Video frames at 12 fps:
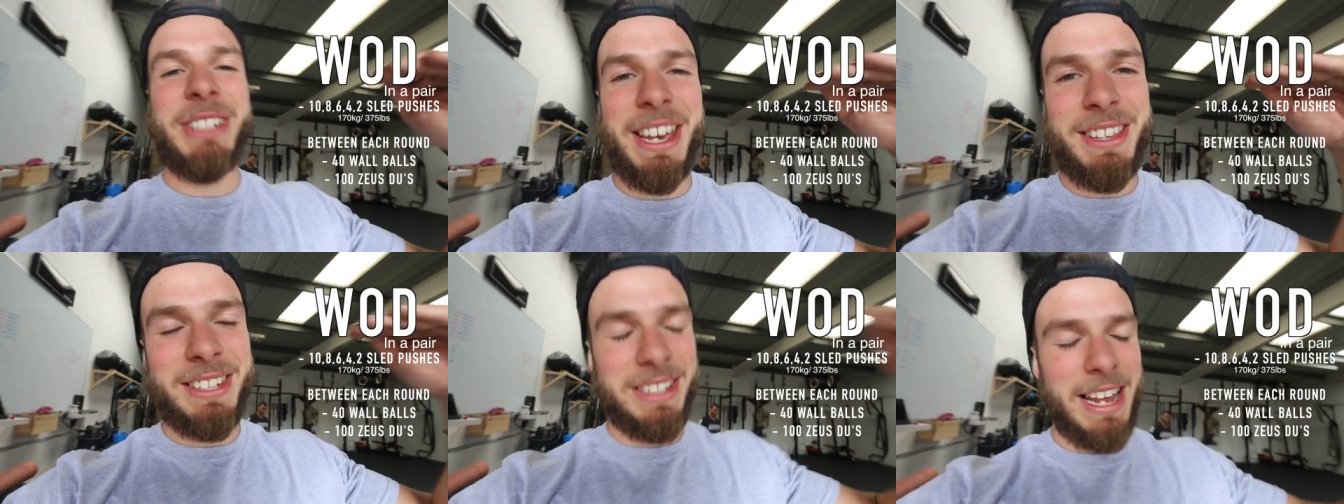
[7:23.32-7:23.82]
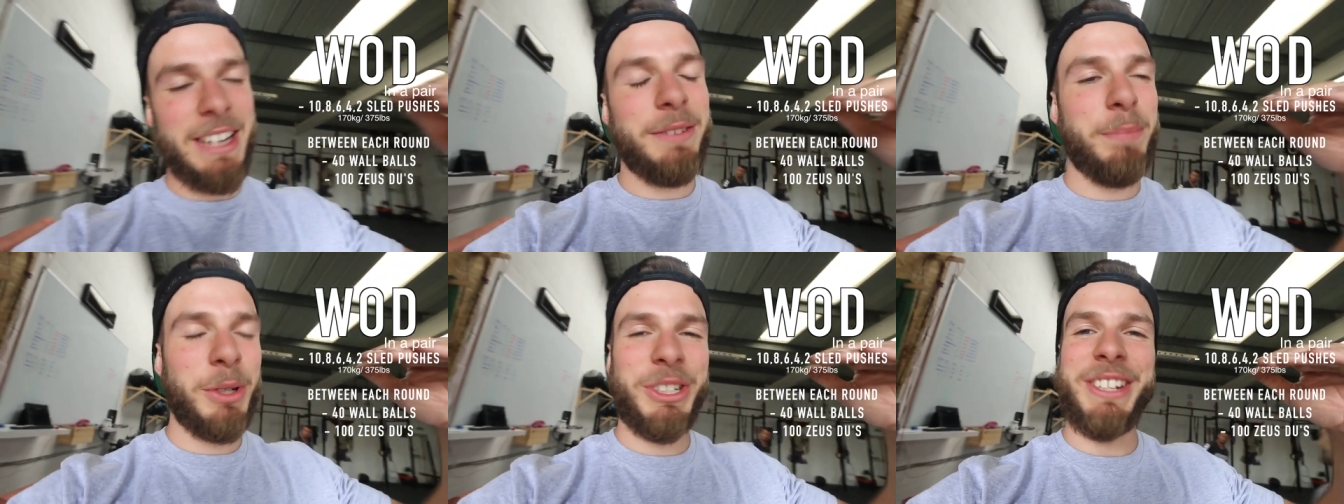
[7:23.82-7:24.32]
Then we take the
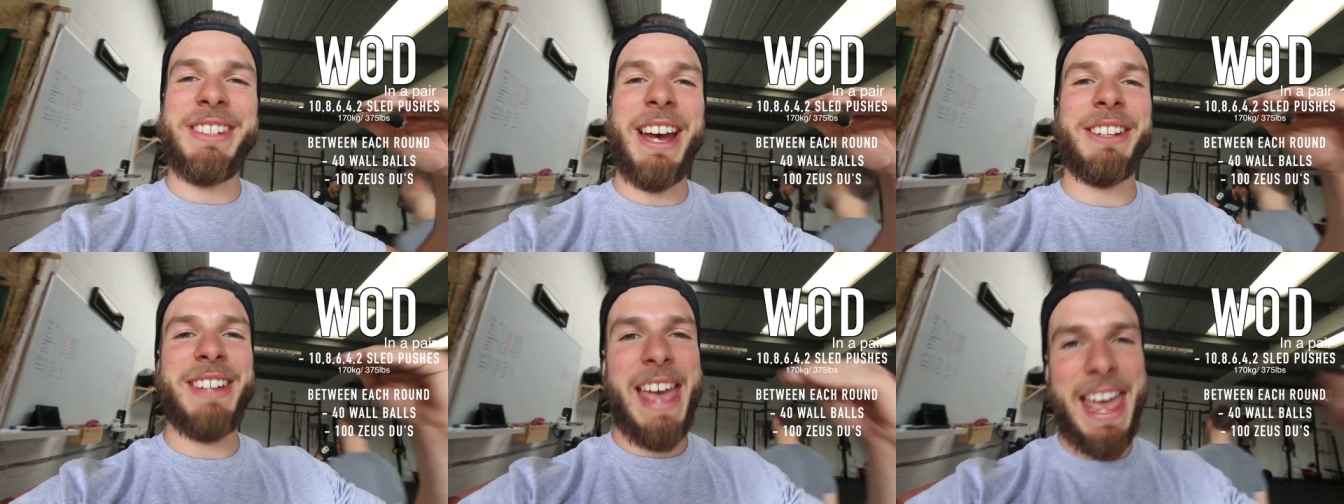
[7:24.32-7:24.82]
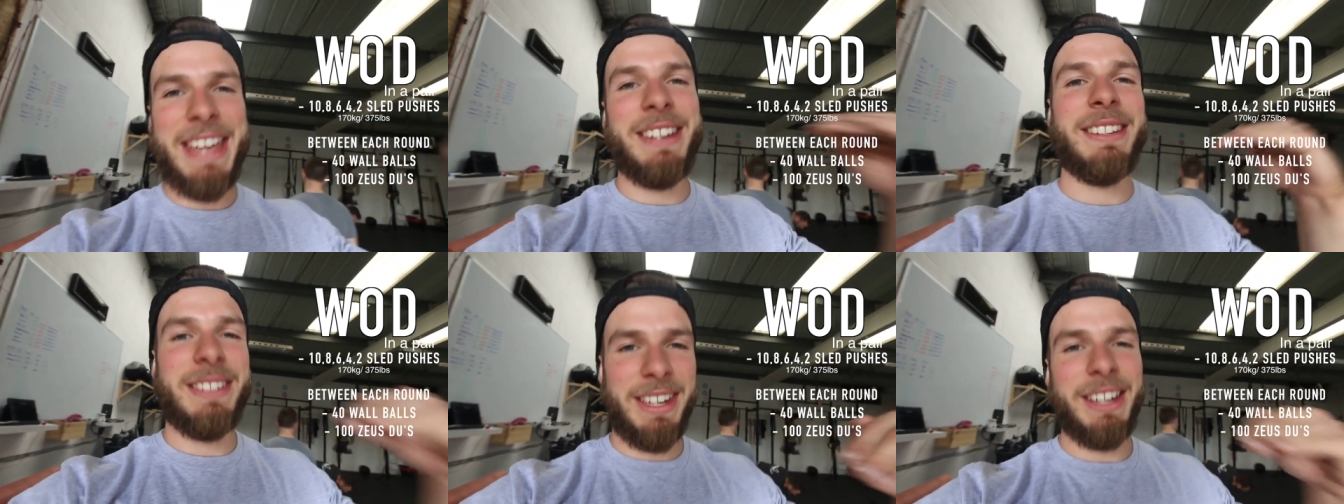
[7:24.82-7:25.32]
sled pushes down to
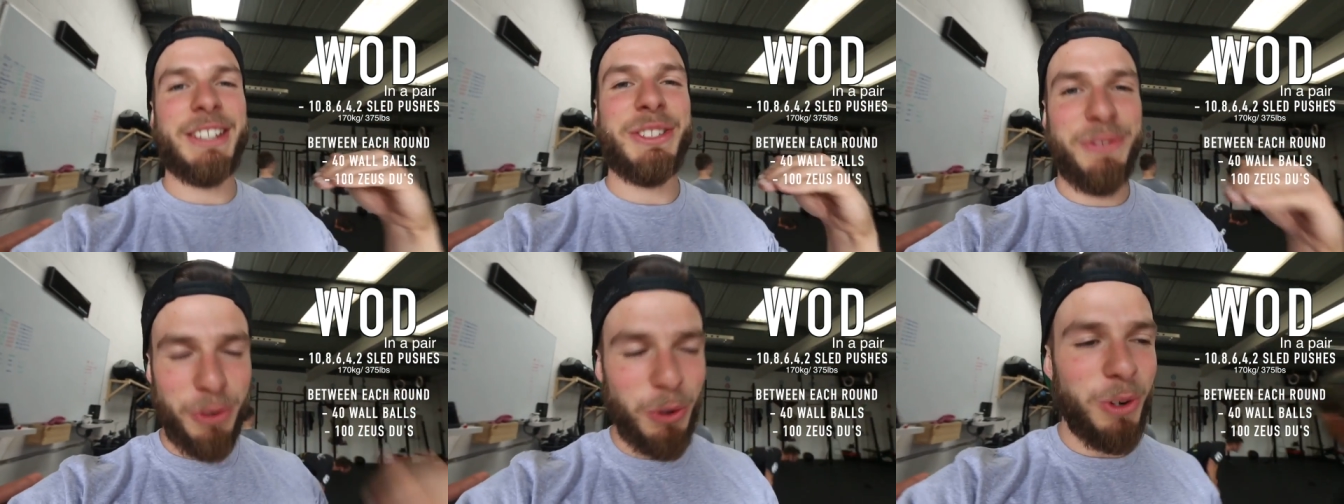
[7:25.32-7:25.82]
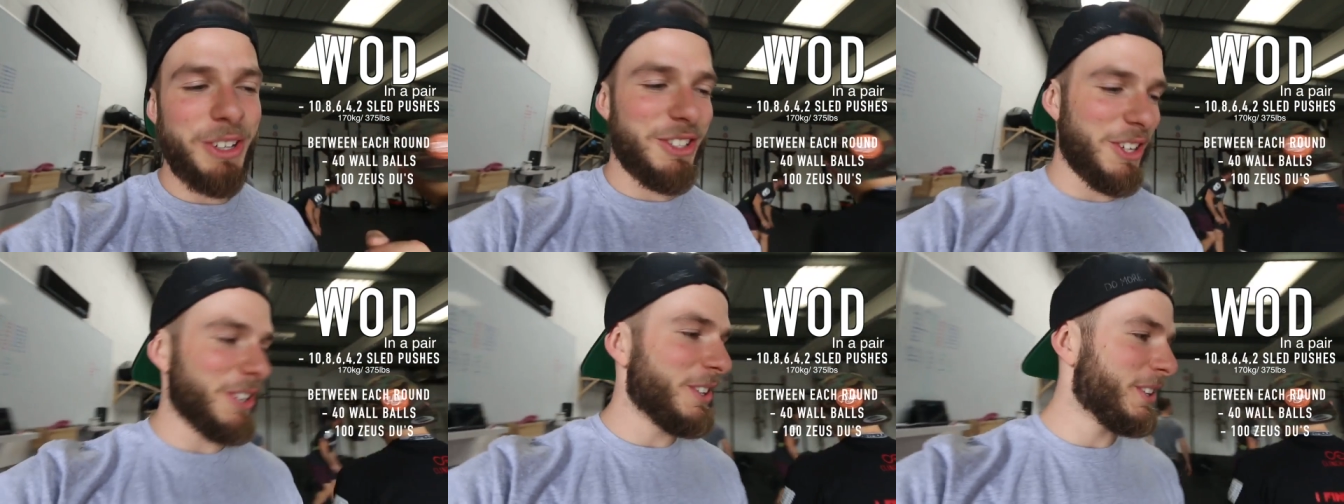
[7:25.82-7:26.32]
8, 6, 4
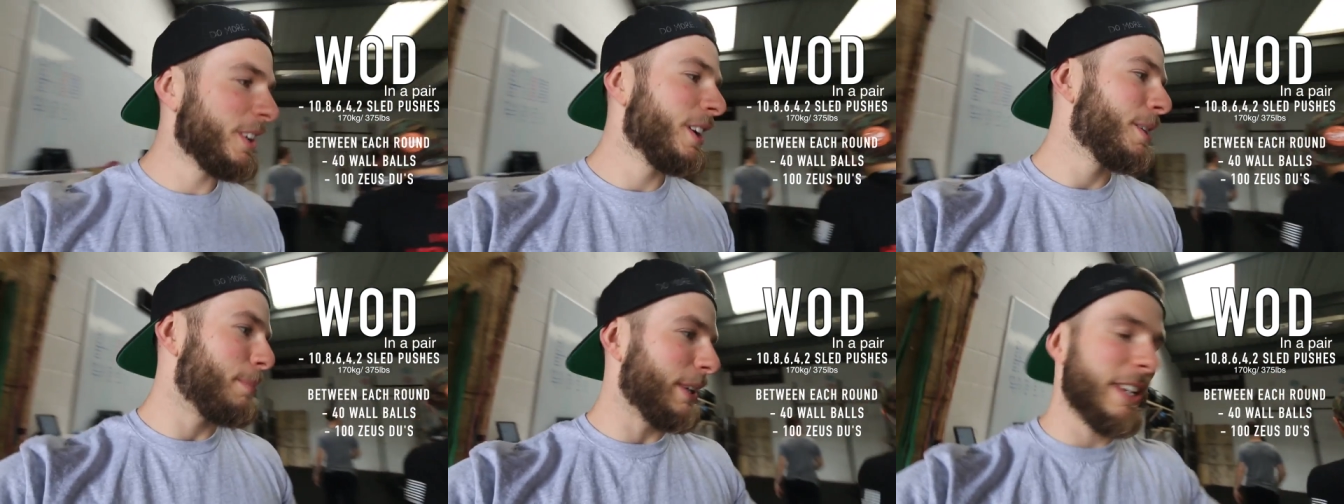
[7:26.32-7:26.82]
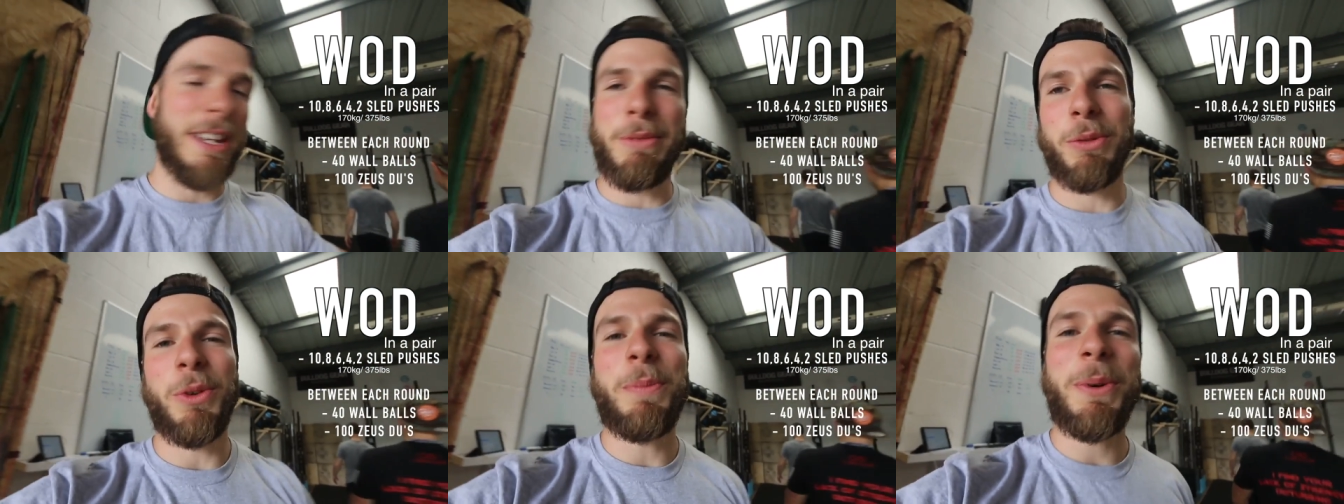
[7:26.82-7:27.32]
and 2. But
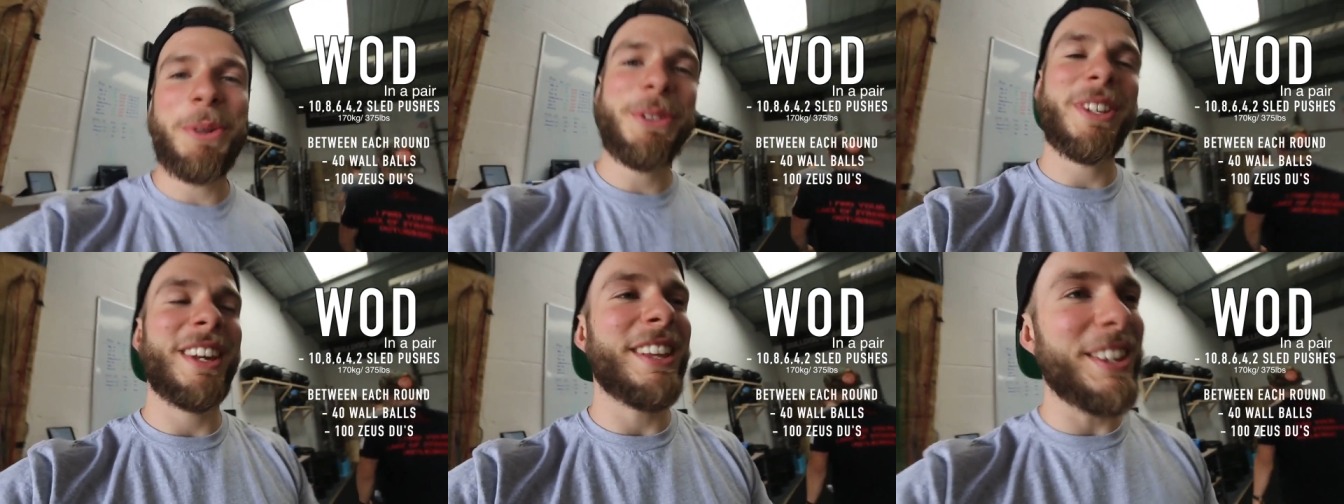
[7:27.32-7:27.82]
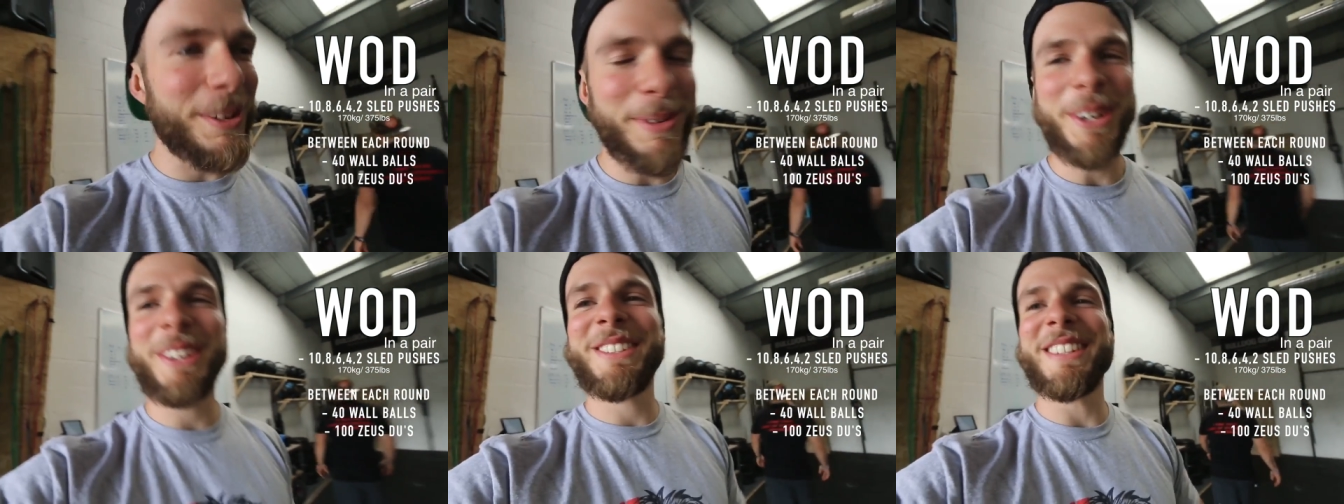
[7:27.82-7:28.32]
keep the wall balls and the
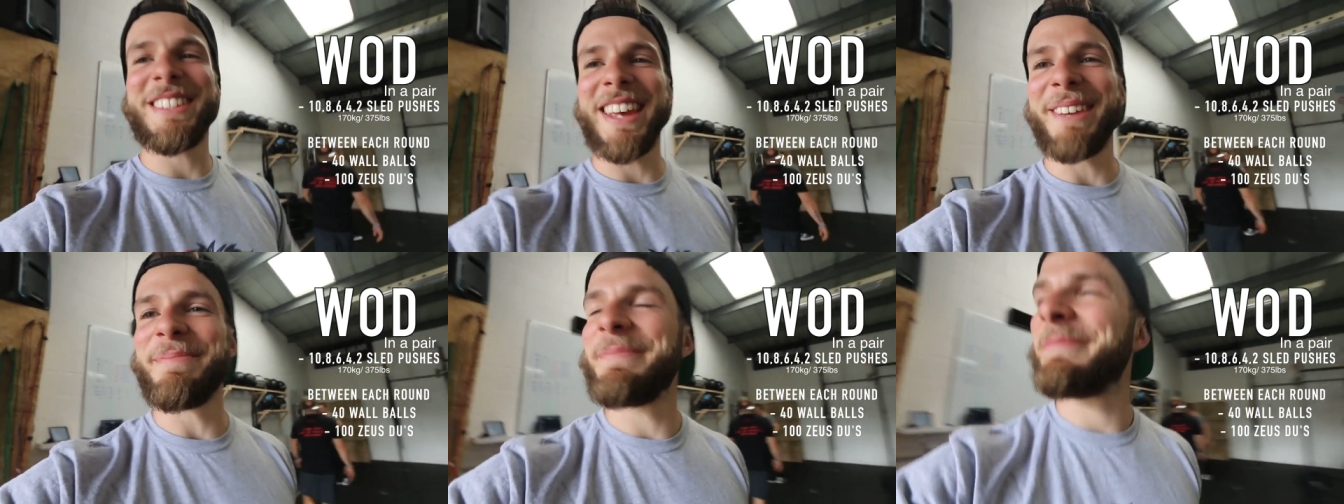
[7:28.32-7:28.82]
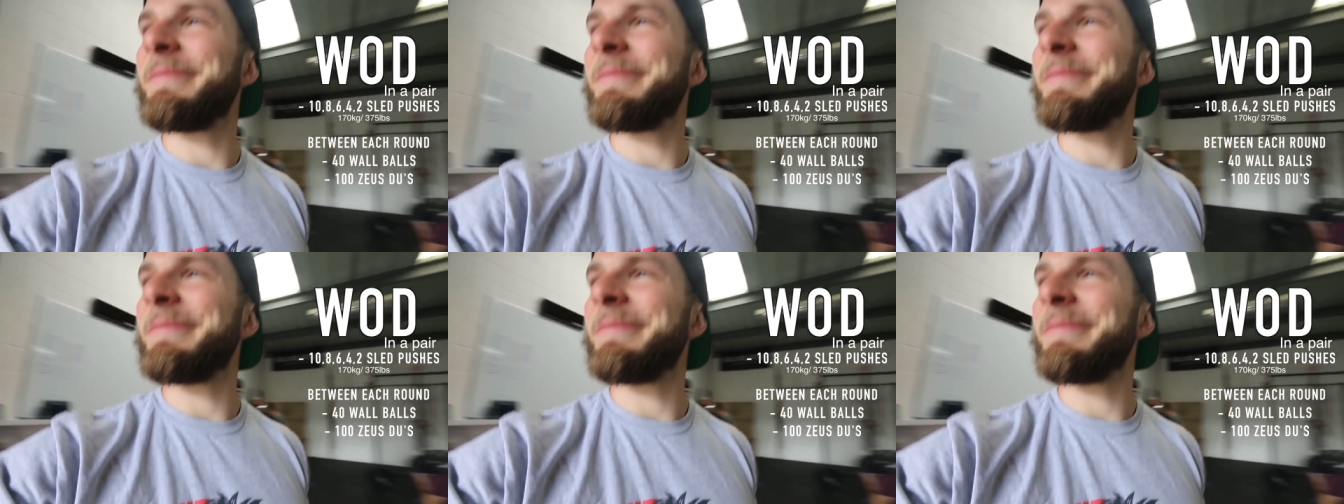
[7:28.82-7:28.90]
double unders the same.